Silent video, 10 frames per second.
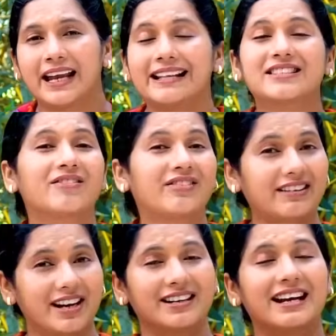It's
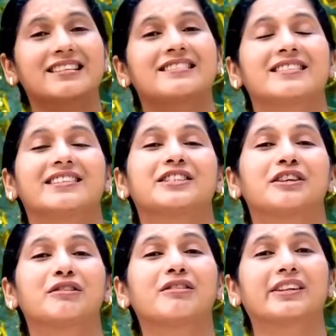very necessary
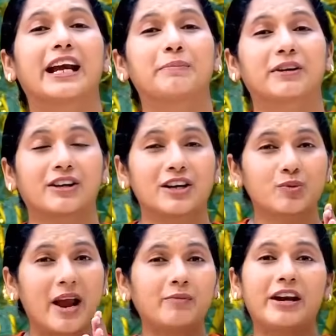to look there,
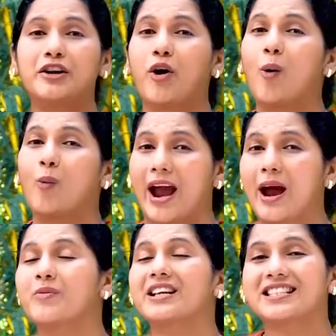because when we know
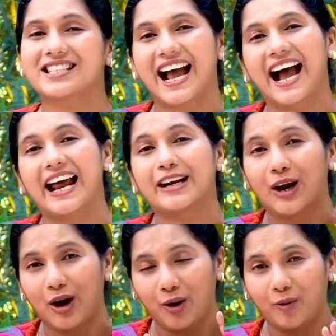where we stand,
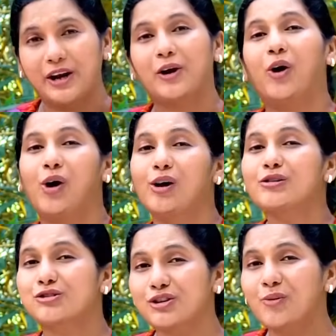we
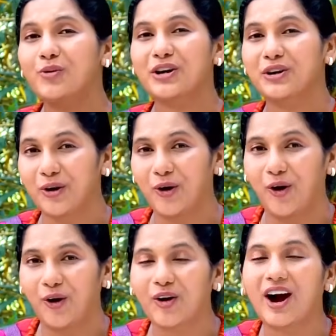also would
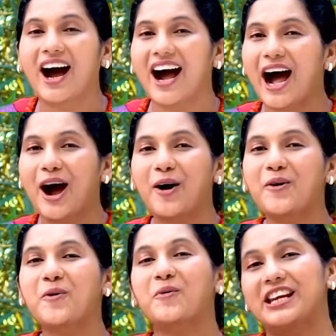know
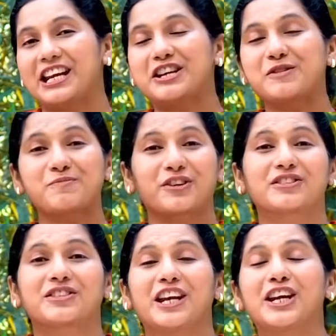how we need to
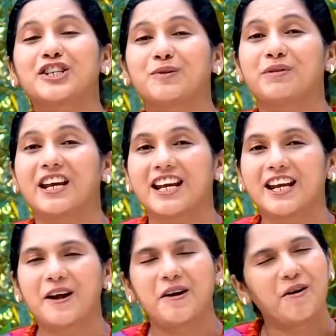proceed to be